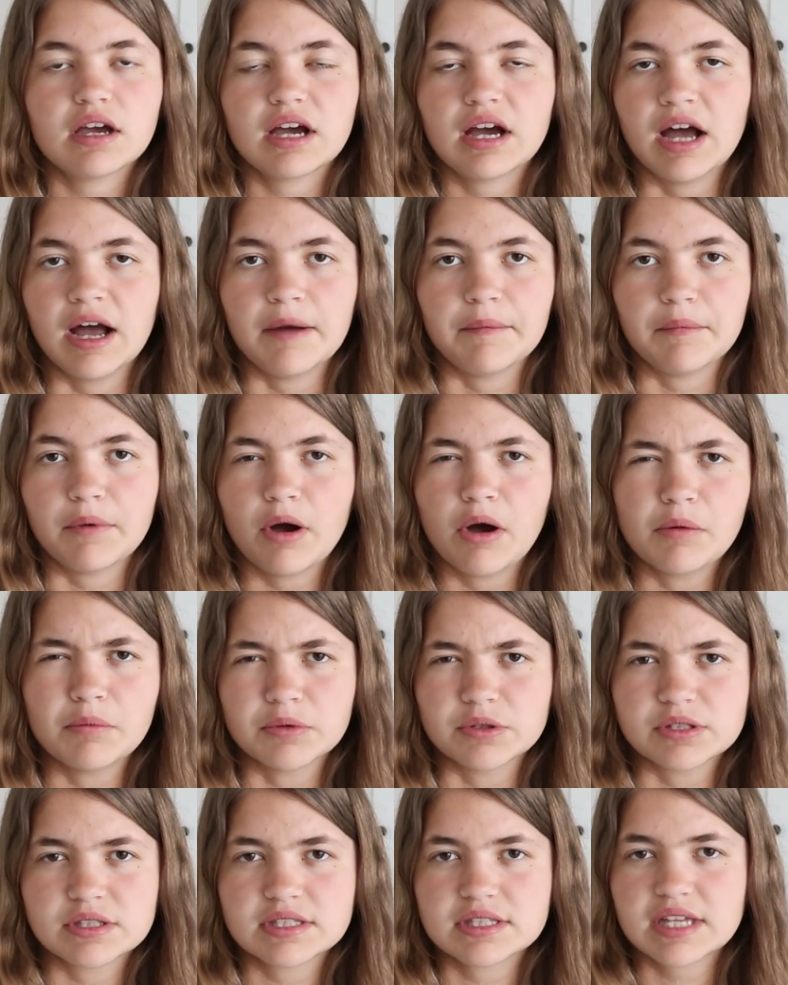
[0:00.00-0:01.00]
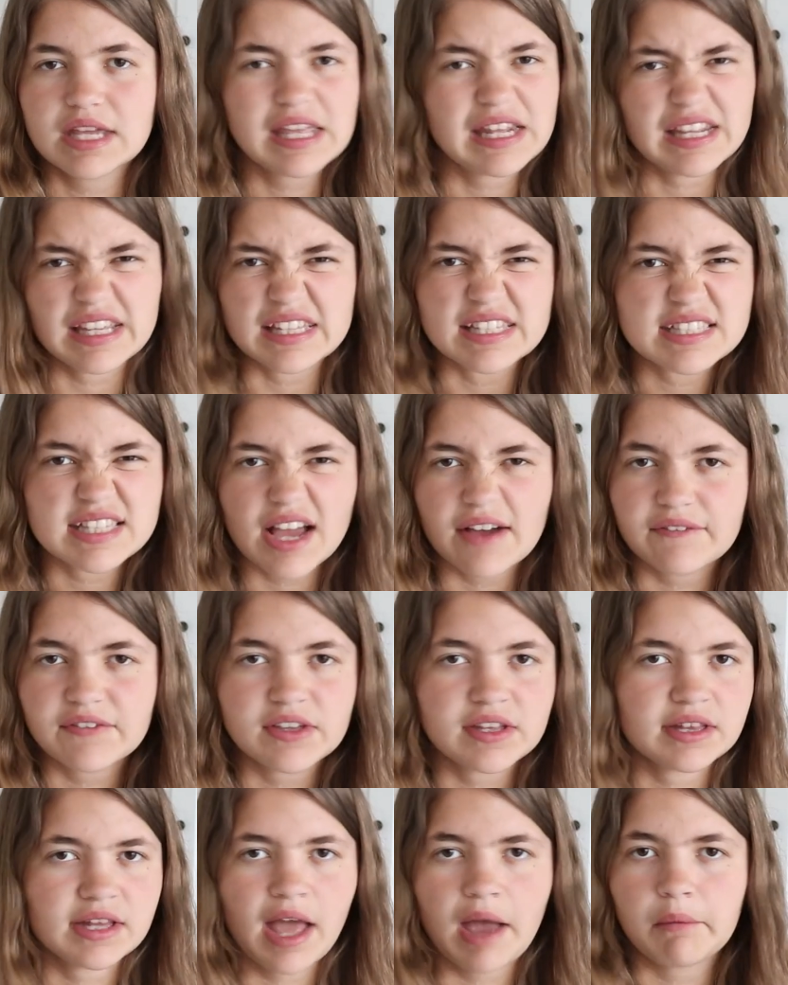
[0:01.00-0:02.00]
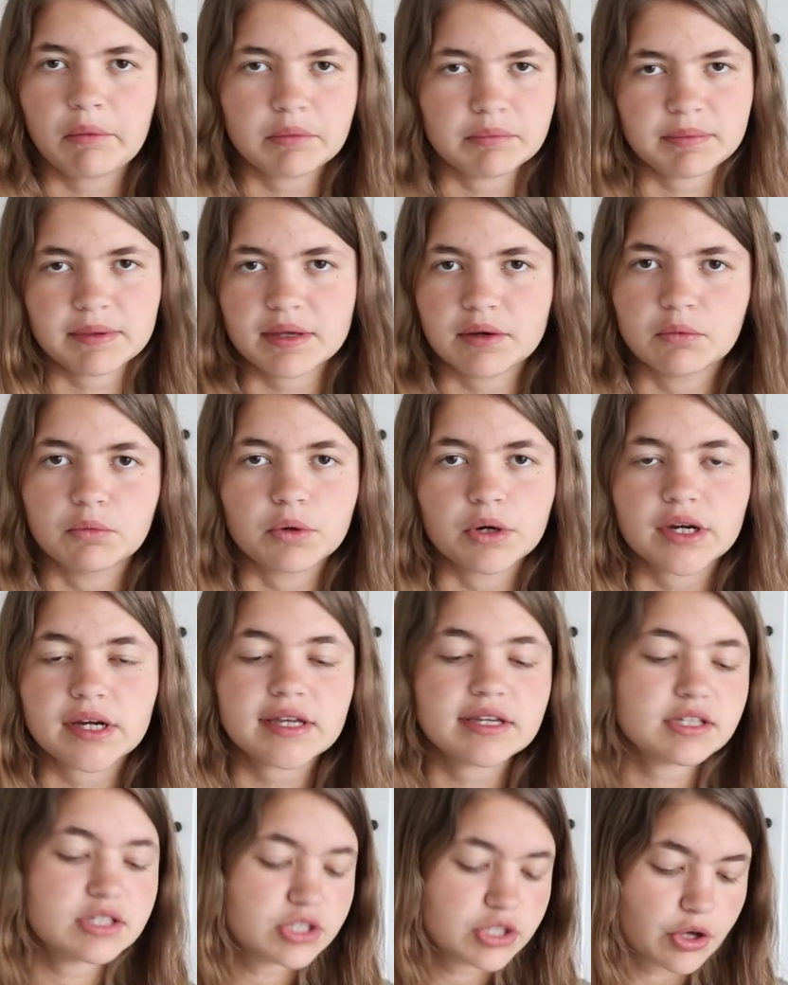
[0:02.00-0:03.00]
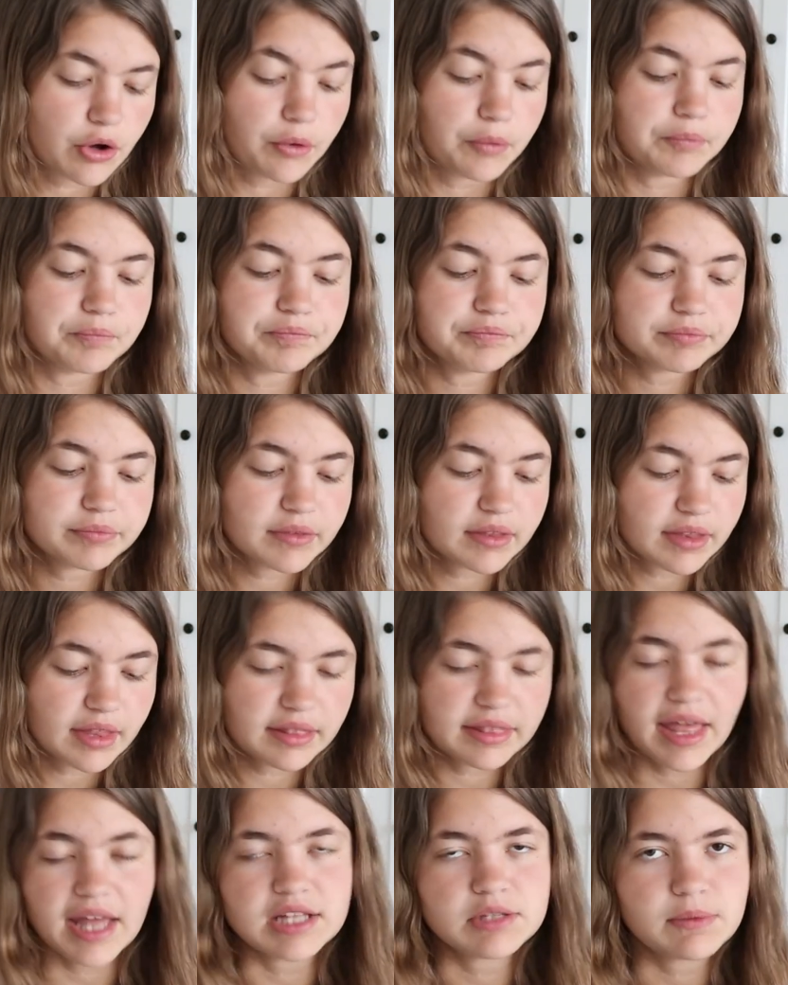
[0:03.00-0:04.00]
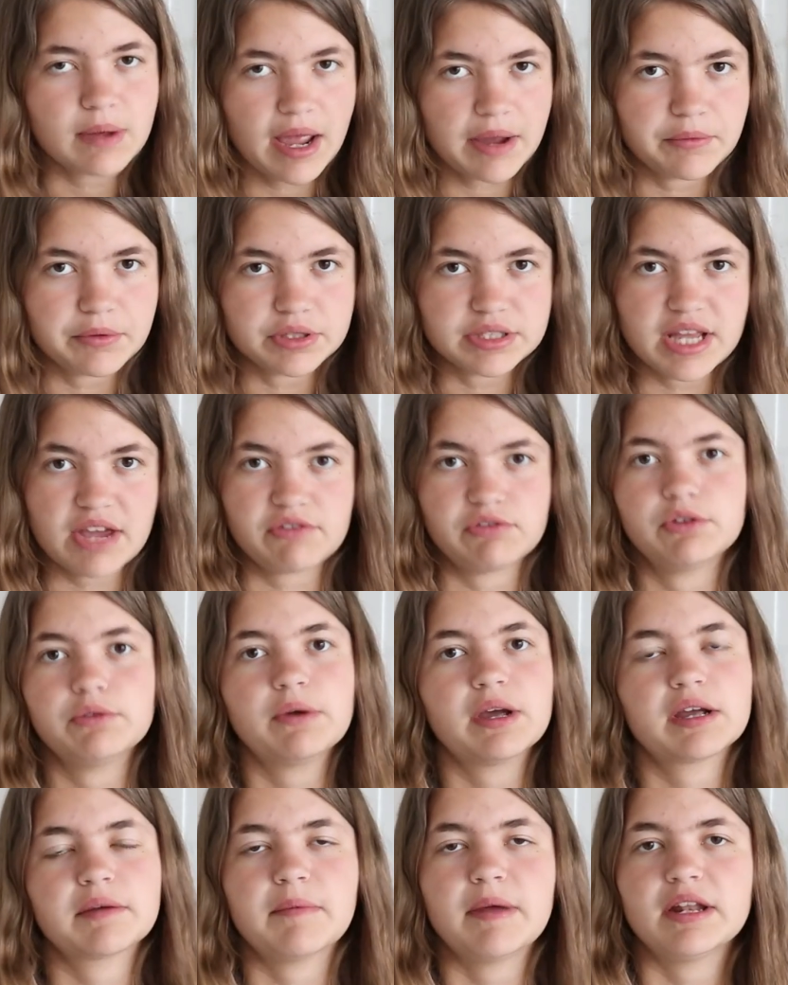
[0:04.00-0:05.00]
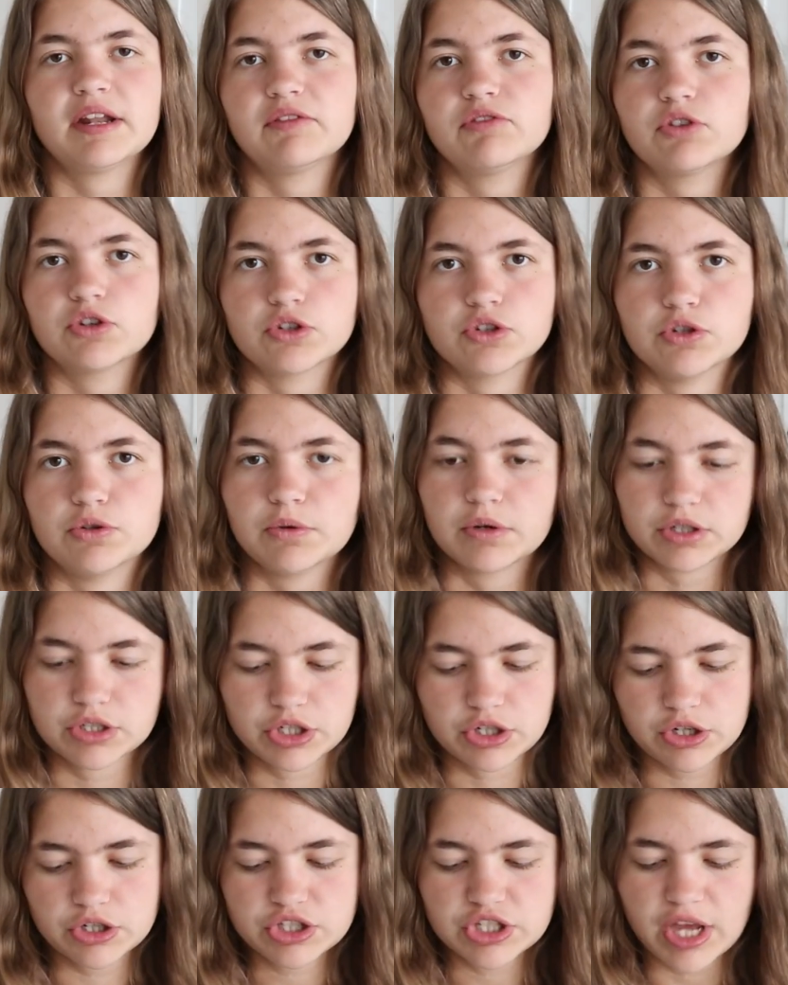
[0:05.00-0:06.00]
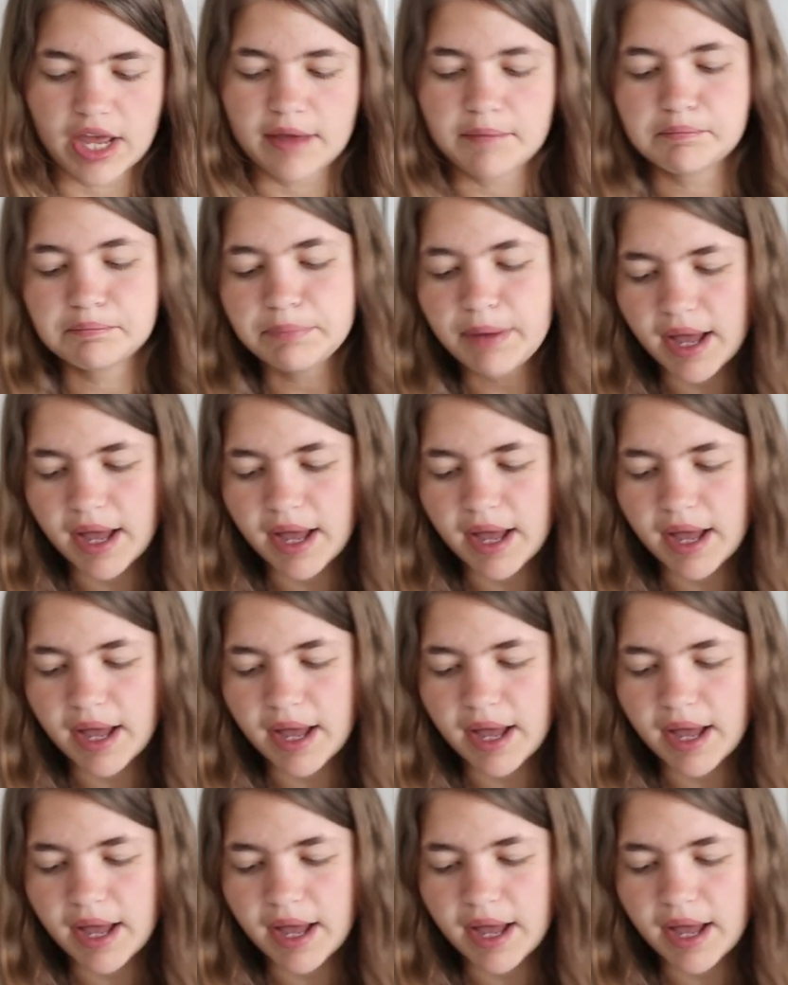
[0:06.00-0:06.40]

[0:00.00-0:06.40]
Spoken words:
almost any stuffing. That wouldn't be a worry. So that's what I would definitely recommend if you're newer to crochet.